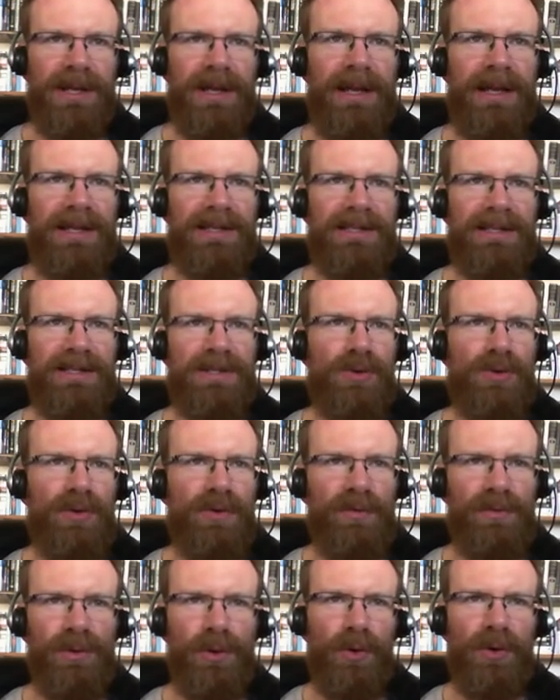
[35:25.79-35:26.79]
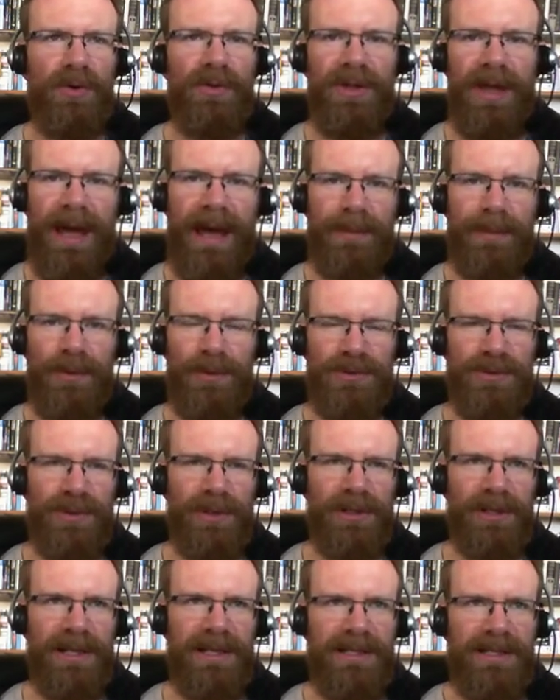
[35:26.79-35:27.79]
He's the sort of lord of the animals, or
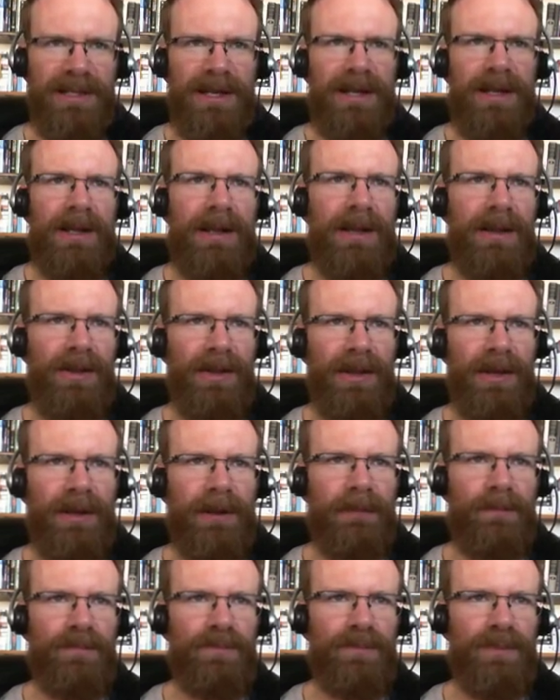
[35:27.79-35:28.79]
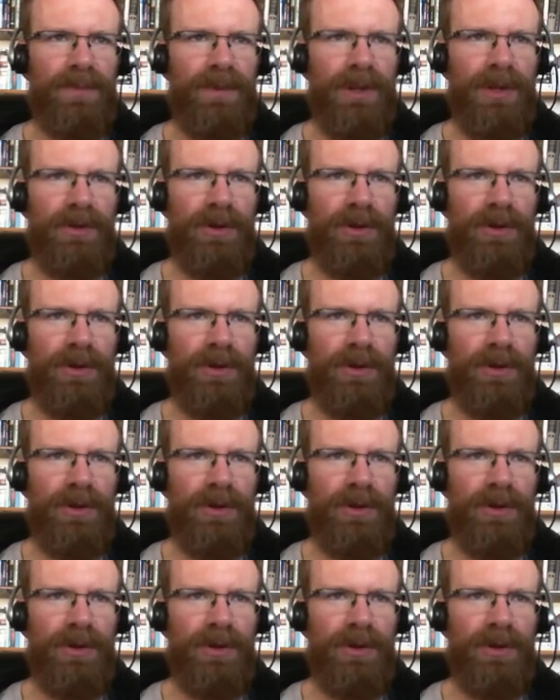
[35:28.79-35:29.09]
at least the the,